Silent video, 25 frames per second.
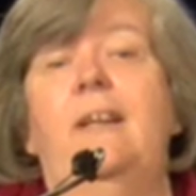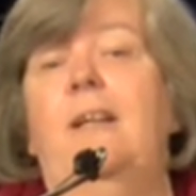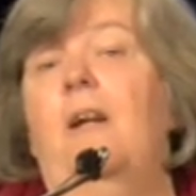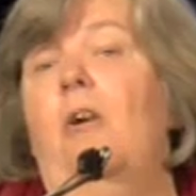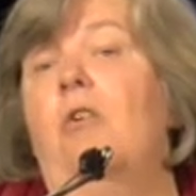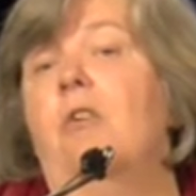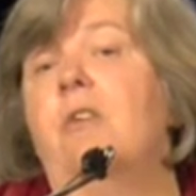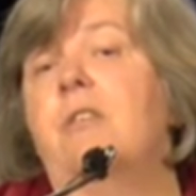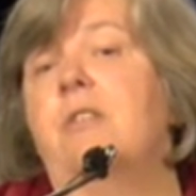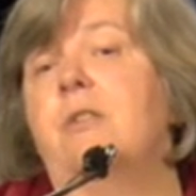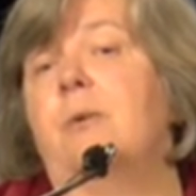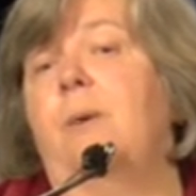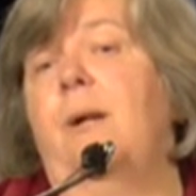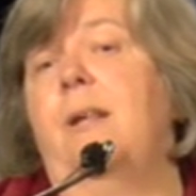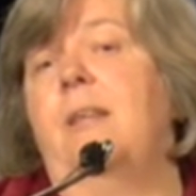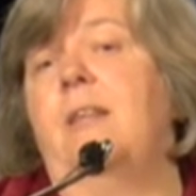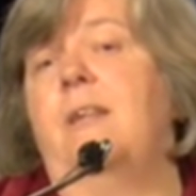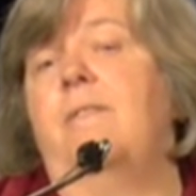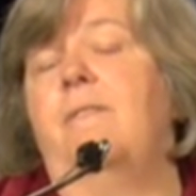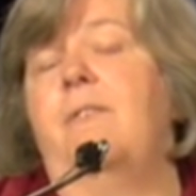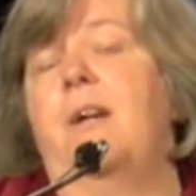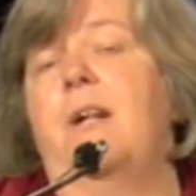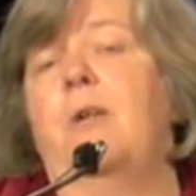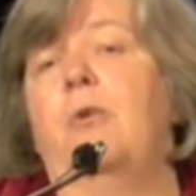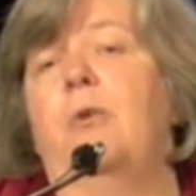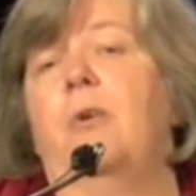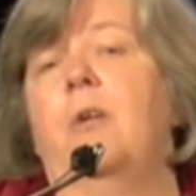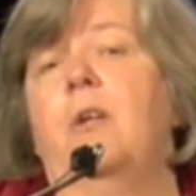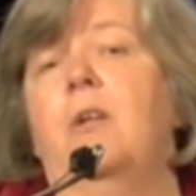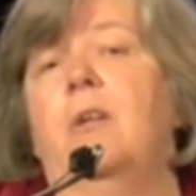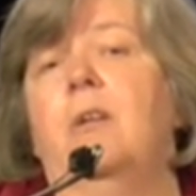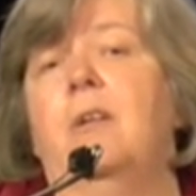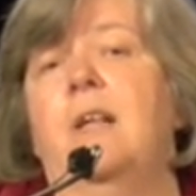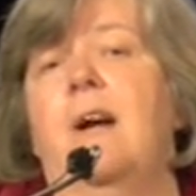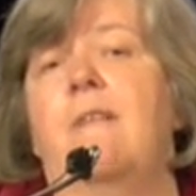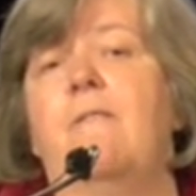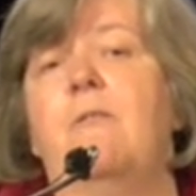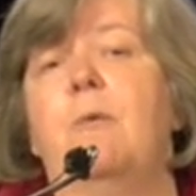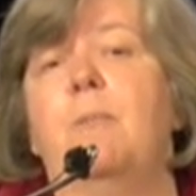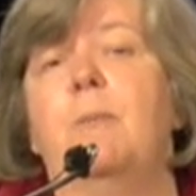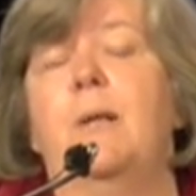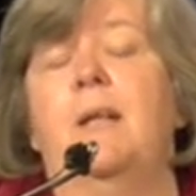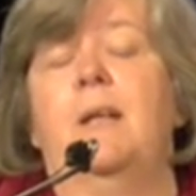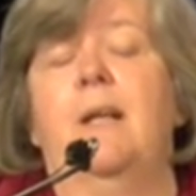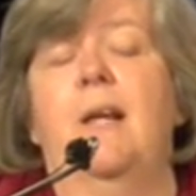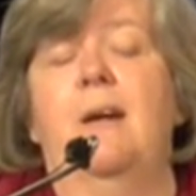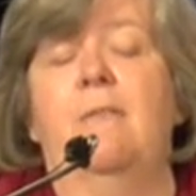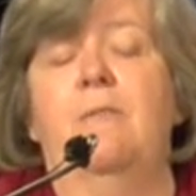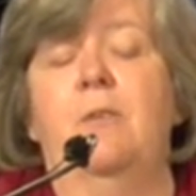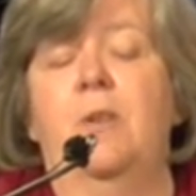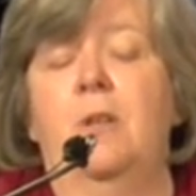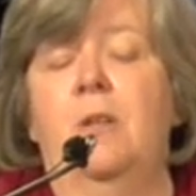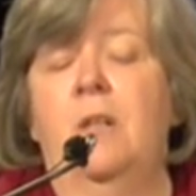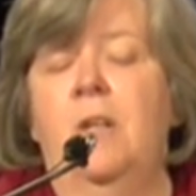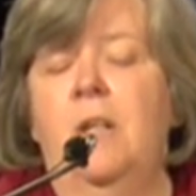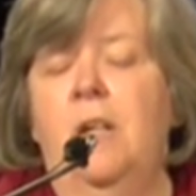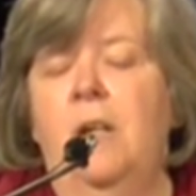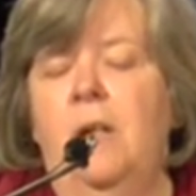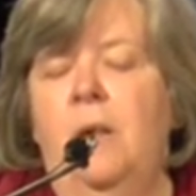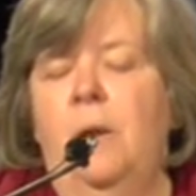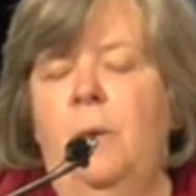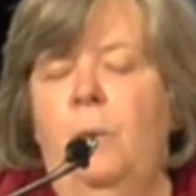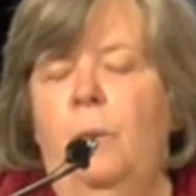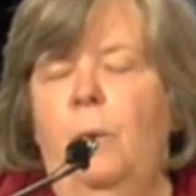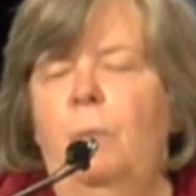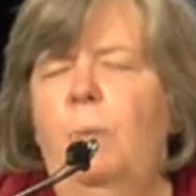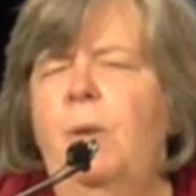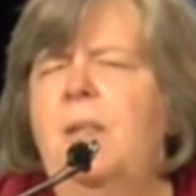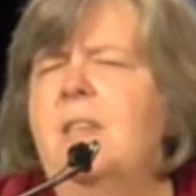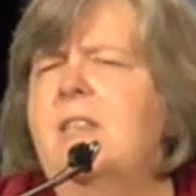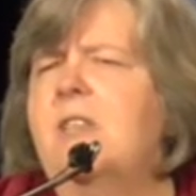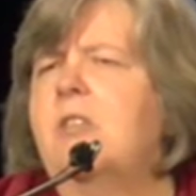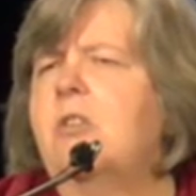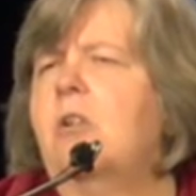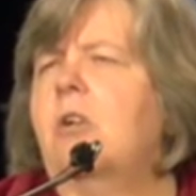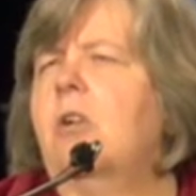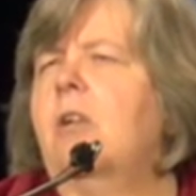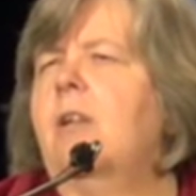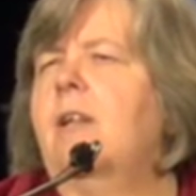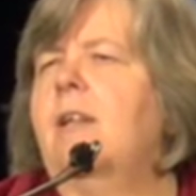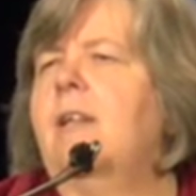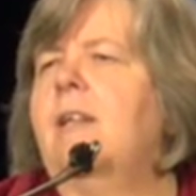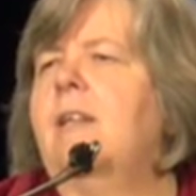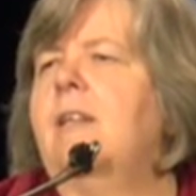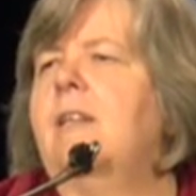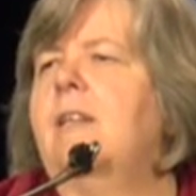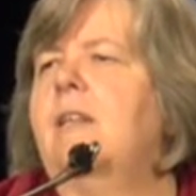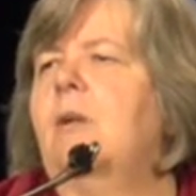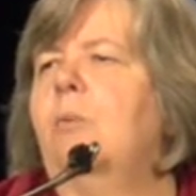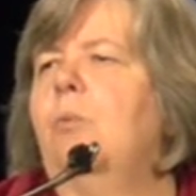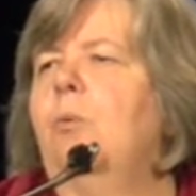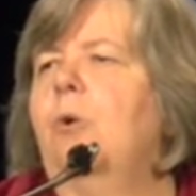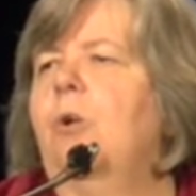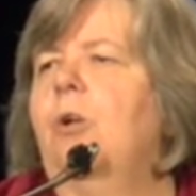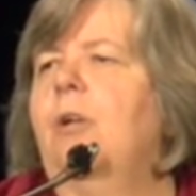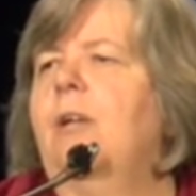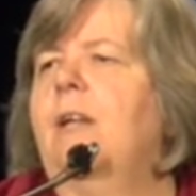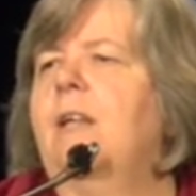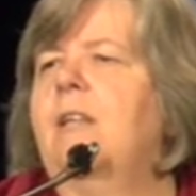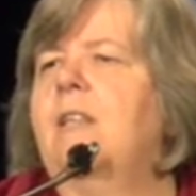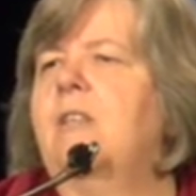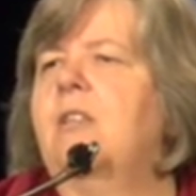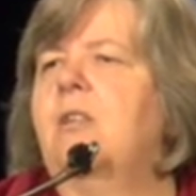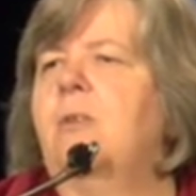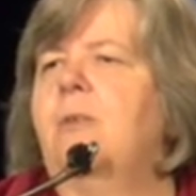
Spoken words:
and also at the federal government level. When we started the work in